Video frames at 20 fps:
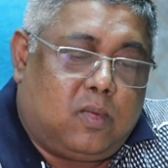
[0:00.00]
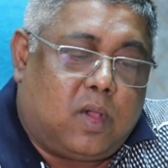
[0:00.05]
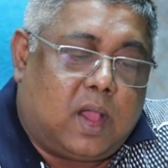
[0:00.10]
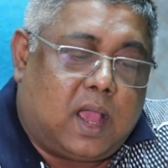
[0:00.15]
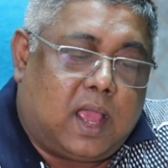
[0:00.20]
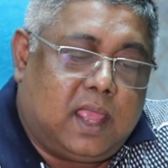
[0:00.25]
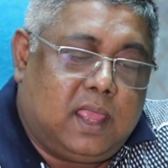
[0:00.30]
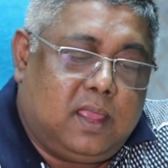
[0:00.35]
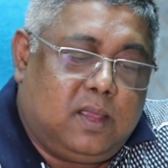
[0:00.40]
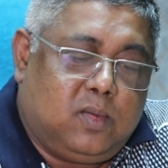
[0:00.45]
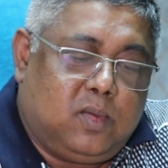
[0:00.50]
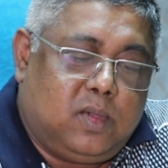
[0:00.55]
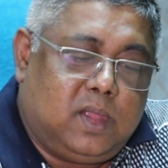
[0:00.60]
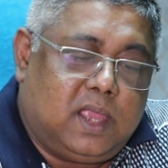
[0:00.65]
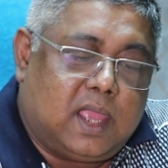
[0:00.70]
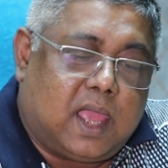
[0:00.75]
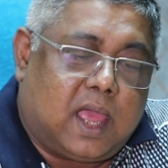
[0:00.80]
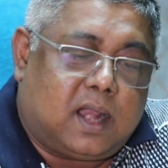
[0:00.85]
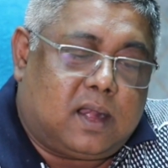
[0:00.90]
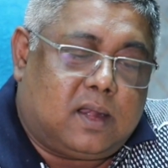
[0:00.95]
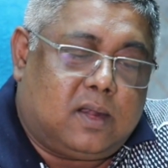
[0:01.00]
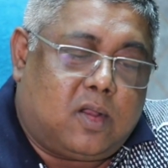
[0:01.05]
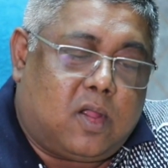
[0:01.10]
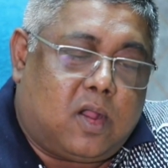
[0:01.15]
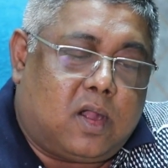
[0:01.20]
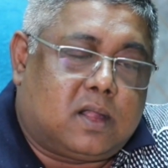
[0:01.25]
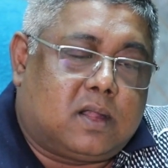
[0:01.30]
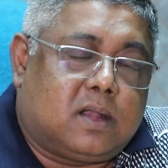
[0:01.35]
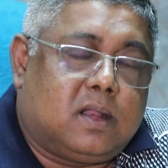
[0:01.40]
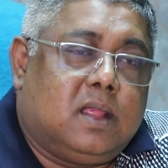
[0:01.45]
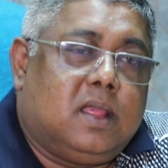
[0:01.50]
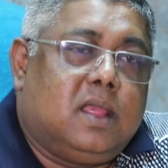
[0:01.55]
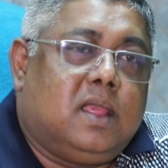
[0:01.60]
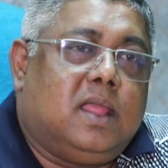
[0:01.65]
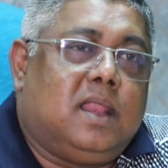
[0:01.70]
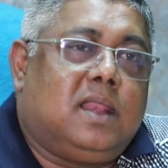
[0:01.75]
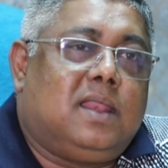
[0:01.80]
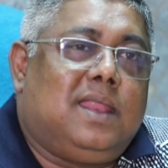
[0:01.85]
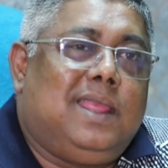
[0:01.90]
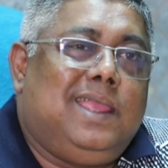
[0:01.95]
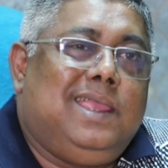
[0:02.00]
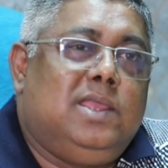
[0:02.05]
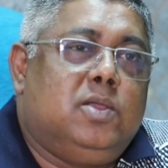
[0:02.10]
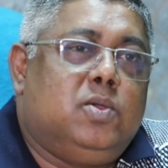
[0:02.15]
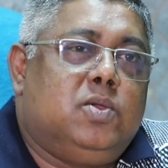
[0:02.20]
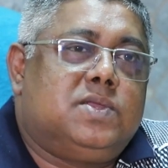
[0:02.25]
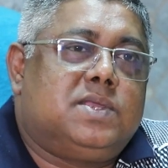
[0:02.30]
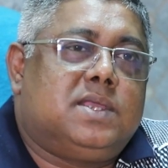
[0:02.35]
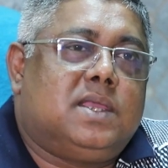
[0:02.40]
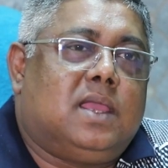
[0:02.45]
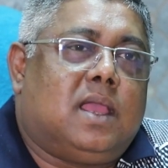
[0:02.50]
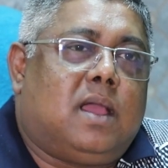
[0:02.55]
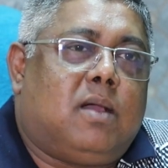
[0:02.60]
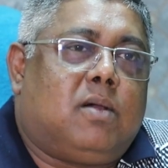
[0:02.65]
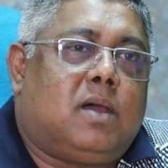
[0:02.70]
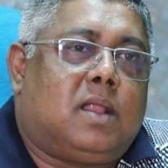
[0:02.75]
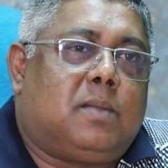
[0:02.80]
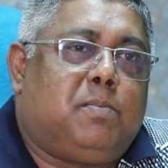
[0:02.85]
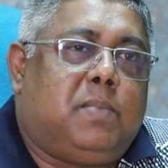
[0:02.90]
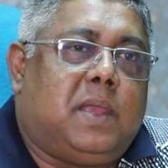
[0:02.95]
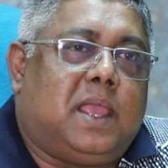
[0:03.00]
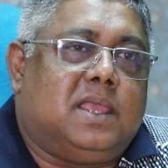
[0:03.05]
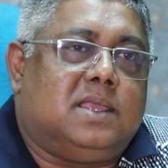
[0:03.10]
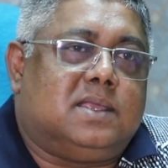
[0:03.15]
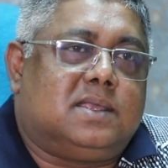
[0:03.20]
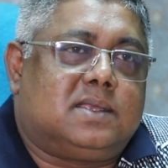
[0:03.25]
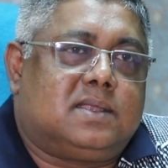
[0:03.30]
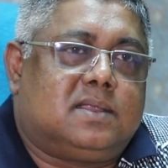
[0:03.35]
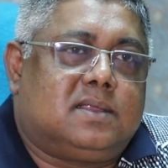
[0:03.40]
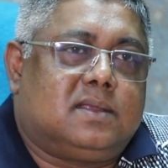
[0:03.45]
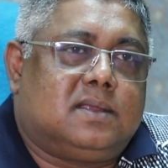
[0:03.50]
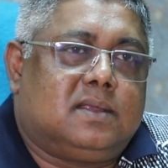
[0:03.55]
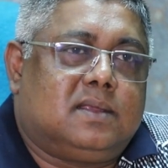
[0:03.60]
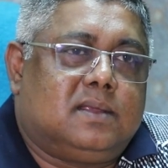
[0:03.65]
Why we are not reusing our paste?